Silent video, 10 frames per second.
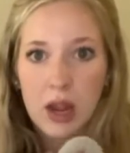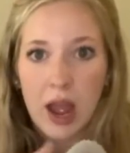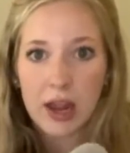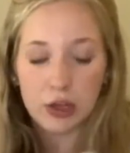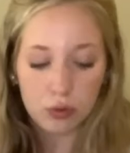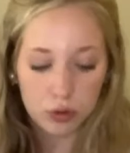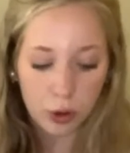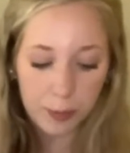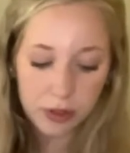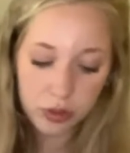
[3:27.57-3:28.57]
and you
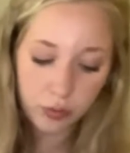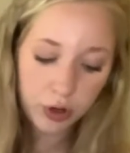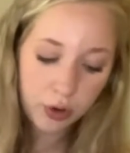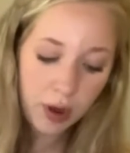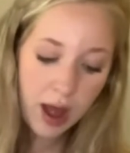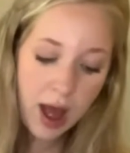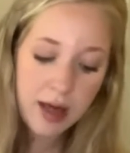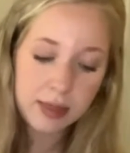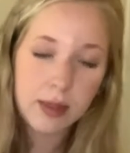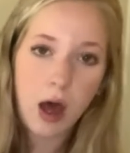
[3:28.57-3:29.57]
loop it through
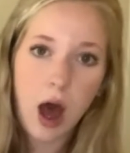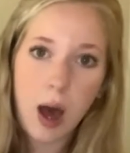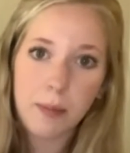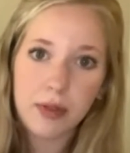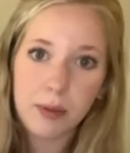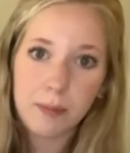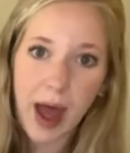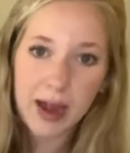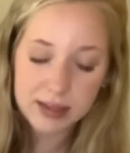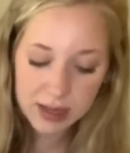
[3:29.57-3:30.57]
the
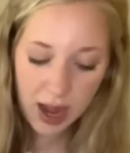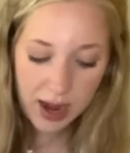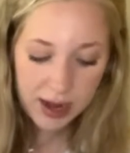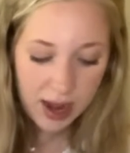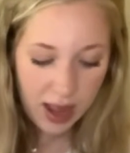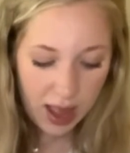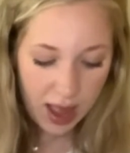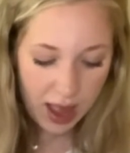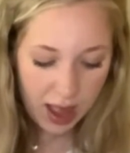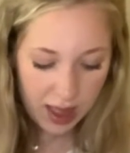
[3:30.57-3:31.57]
back side,
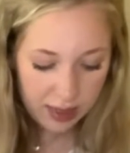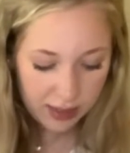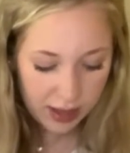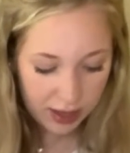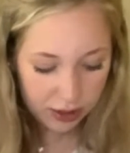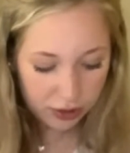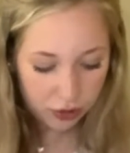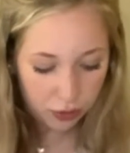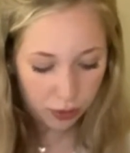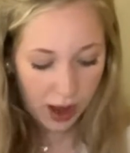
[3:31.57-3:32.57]
and then
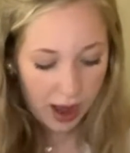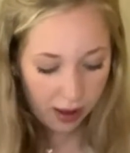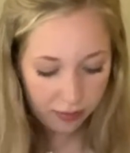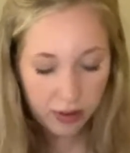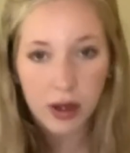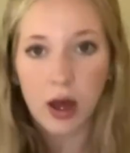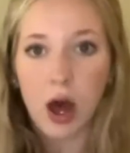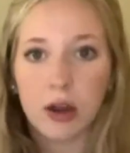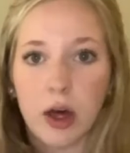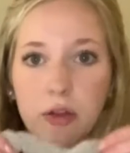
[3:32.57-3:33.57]
you have
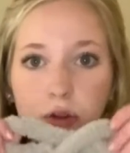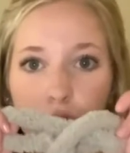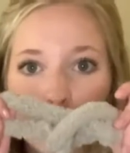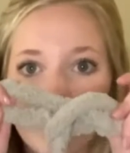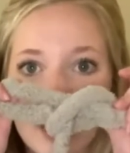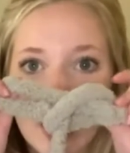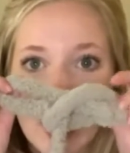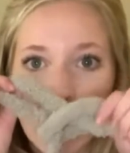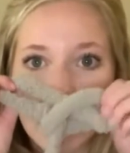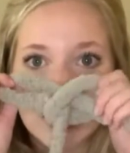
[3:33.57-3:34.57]
another loop
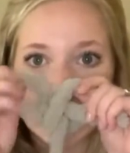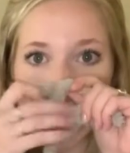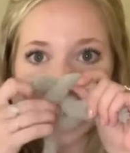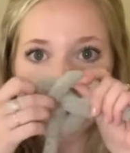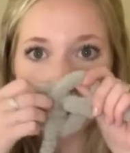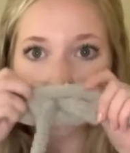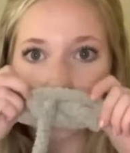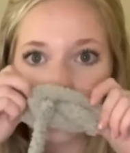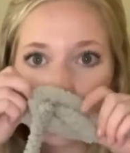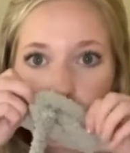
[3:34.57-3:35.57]
like
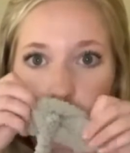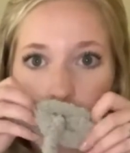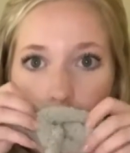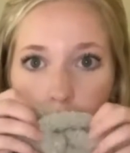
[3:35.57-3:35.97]
so.